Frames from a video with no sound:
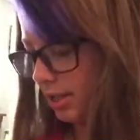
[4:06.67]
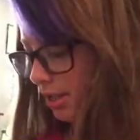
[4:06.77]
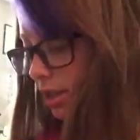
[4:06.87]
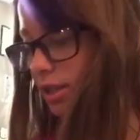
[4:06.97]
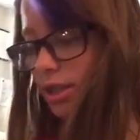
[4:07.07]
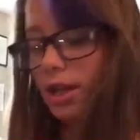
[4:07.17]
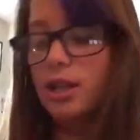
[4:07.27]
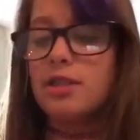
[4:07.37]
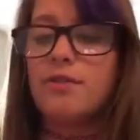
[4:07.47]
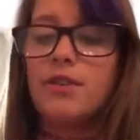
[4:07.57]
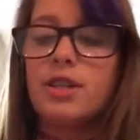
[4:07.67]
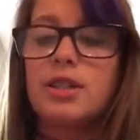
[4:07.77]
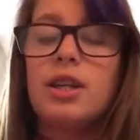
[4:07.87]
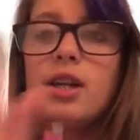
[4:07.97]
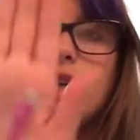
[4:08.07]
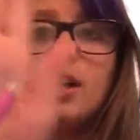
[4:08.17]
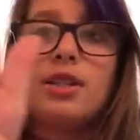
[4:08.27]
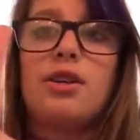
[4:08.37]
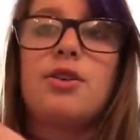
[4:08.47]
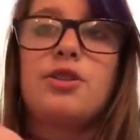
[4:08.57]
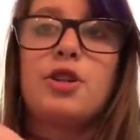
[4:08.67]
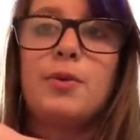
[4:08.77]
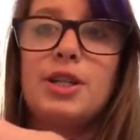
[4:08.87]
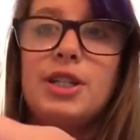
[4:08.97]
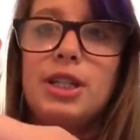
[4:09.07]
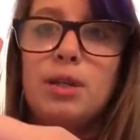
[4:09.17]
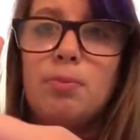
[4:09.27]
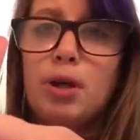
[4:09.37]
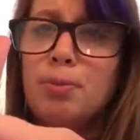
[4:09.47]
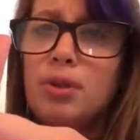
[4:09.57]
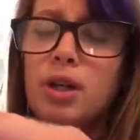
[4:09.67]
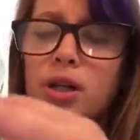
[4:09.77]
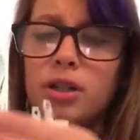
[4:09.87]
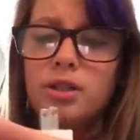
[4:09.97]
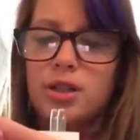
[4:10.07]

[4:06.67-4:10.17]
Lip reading: And then the end of it is also a deep purple color.